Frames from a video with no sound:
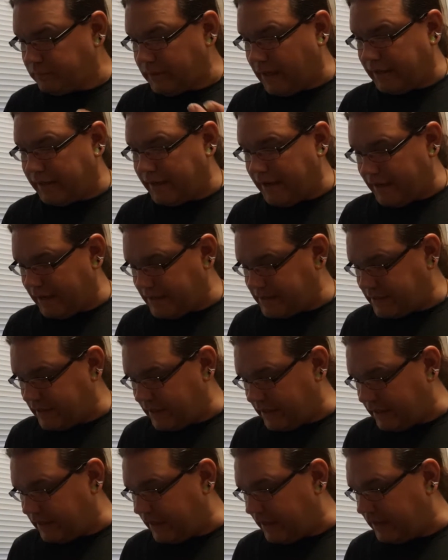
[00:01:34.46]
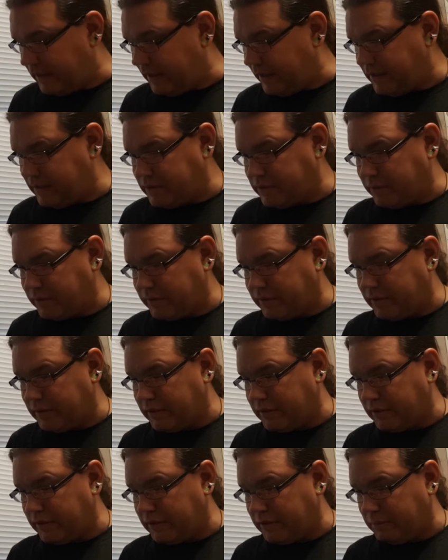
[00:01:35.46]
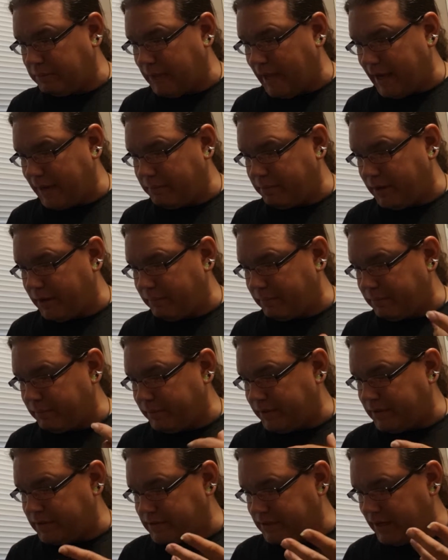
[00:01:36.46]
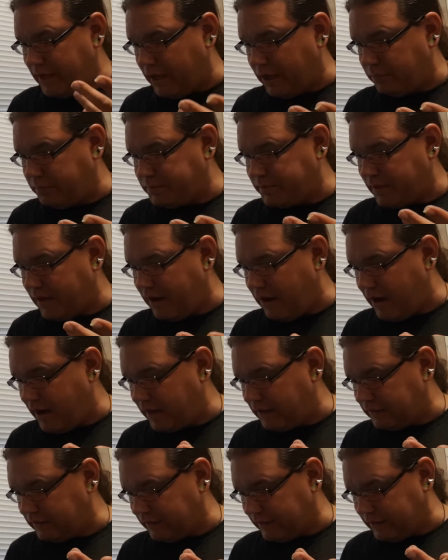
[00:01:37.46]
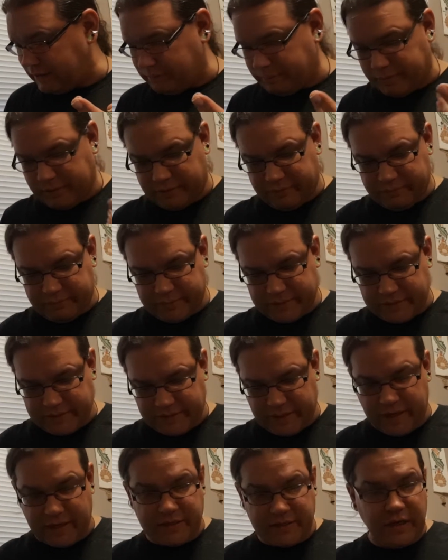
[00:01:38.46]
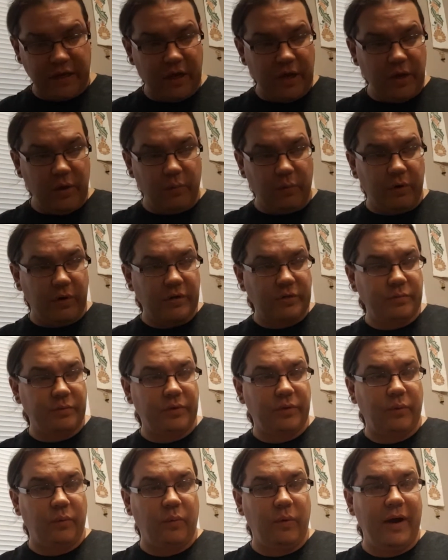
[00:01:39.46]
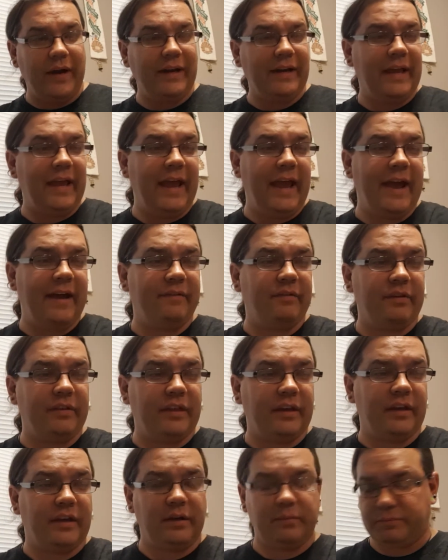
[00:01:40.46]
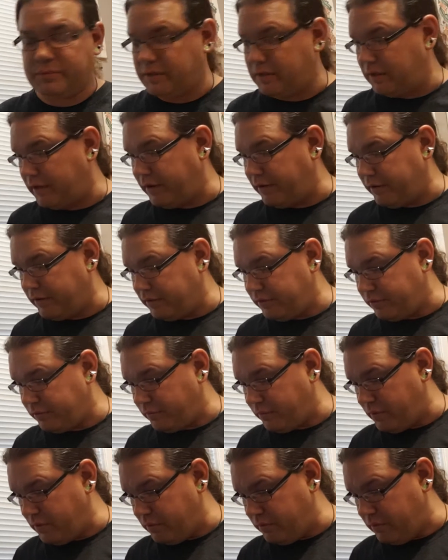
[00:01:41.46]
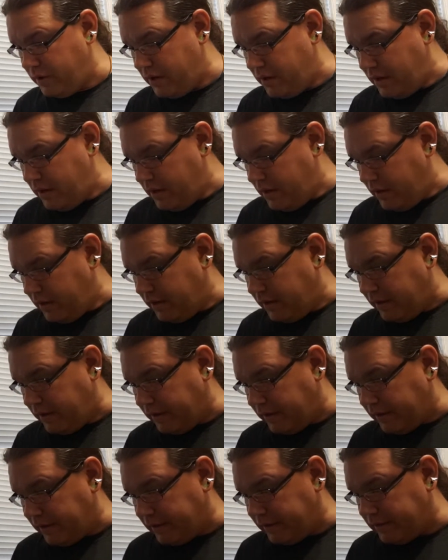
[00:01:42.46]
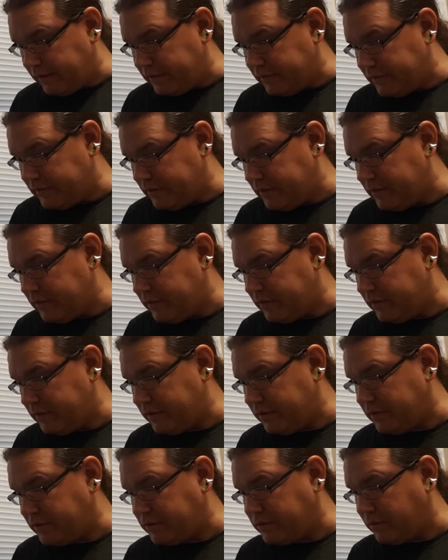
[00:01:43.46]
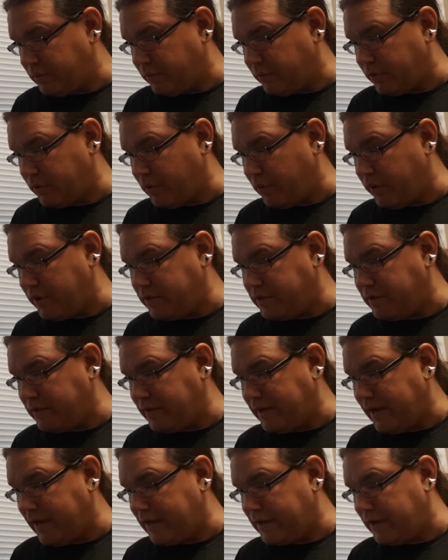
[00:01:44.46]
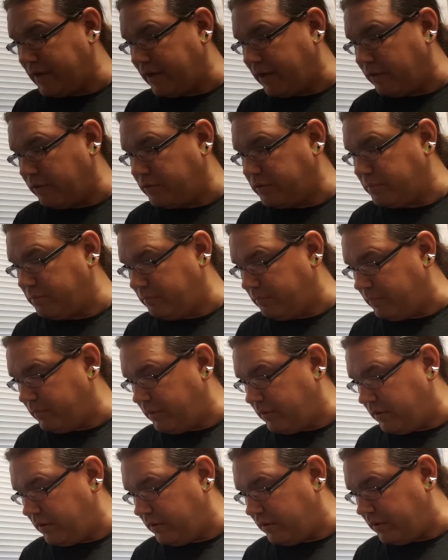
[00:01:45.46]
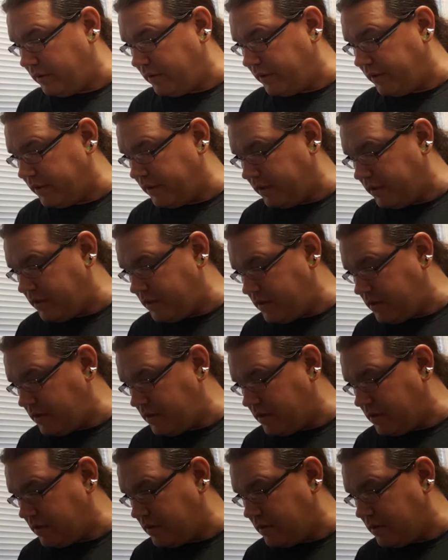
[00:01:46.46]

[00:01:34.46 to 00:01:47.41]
and again, I said I like doing the black primer because it helps hide a little bit of mistakes, whereas with the white, everything comes glaring through. So we're going to get out my